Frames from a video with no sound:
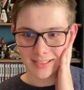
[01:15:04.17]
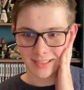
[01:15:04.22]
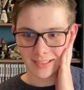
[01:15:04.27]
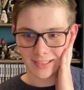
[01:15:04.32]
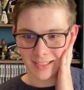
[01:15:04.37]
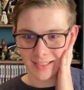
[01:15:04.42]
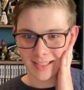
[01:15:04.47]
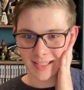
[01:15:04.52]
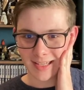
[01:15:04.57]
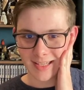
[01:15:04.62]

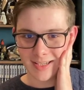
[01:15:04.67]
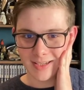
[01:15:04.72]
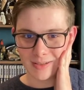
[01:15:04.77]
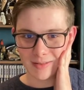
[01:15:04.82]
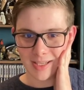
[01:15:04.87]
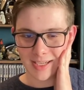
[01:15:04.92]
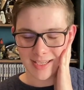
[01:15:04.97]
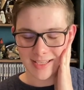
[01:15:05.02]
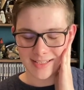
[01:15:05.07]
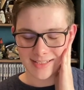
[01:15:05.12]
Lucky you.
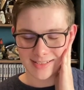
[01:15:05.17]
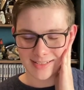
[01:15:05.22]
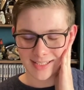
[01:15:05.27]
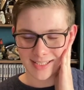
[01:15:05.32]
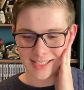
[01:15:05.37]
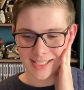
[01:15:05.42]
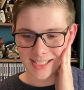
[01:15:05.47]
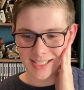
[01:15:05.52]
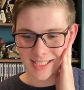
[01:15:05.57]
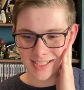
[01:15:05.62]
That is
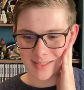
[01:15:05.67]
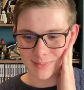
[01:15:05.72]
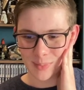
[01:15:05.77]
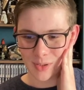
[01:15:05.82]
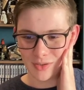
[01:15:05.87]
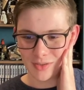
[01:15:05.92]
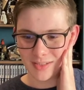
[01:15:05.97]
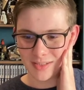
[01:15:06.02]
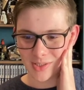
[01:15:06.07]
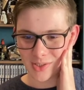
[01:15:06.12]
uh, that's
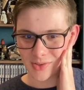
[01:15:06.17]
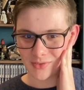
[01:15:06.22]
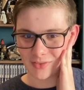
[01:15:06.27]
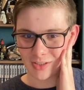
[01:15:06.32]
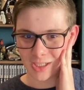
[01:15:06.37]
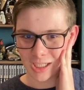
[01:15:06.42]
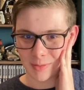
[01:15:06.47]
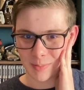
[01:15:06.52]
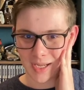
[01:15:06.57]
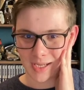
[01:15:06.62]
bonkers
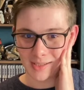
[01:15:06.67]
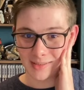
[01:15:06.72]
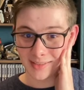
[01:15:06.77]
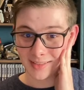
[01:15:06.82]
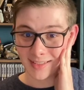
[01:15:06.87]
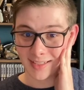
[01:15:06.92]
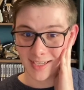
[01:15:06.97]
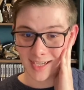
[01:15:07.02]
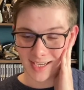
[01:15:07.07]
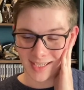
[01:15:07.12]
for a capellan
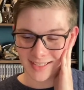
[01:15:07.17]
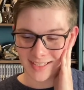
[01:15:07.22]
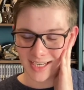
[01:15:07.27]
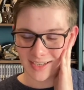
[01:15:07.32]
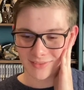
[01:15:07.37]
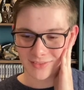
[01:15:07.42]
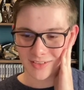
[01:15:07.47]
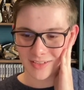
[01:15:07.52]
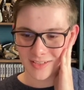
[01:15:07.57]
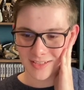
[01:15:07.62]
and a
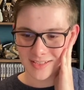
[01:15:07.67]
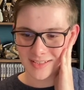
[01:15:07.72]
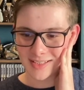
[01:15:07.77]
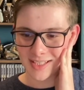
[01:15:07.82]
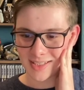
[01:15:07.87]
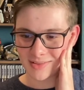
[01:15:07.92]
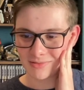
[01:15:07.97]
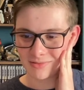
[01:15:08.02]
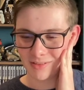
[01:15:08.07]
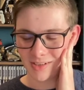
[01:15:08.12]
Davros.
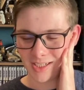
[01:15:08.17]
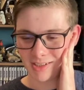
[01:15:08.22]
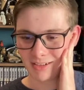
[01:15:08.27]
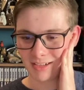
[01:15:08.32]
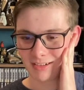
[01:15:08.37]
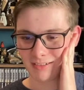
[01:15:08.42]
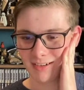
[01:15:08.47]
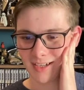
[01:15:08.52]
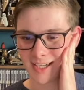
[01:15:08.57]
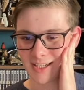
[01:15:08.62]
That's really,
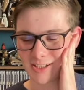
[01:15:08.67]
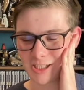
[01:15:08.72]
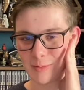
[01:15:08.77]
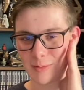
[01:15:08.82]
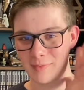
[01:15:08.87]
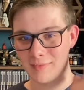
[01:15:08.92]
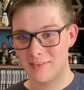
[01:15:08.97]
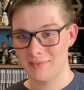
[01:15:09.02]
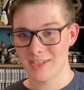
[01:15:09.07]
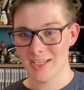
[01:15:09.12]
really great.
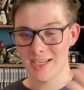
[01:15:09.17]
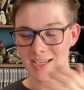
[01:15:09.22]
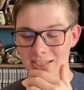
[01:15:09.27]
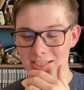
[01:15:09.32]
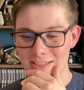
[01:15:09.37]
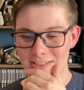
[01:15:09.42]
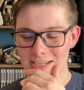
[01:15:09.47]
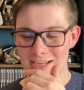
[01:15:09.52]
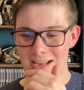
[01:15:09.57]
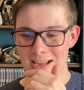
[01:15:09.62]
£2.50
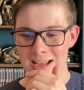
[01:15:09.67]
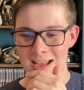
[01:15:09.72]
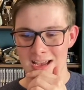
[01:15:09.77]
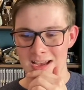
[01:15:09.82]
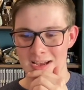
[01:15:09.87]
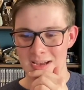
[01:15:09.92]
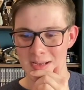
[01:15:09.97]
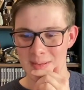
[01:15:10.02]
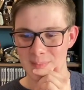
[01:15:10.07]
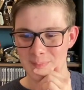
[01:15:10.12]
each.
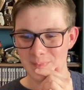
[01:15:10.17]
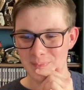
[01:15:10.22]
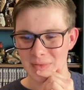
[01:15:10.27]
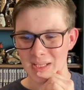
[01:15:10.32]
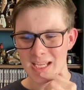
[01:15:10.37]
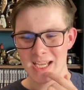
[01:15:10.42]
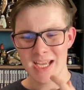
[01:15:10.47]
Um,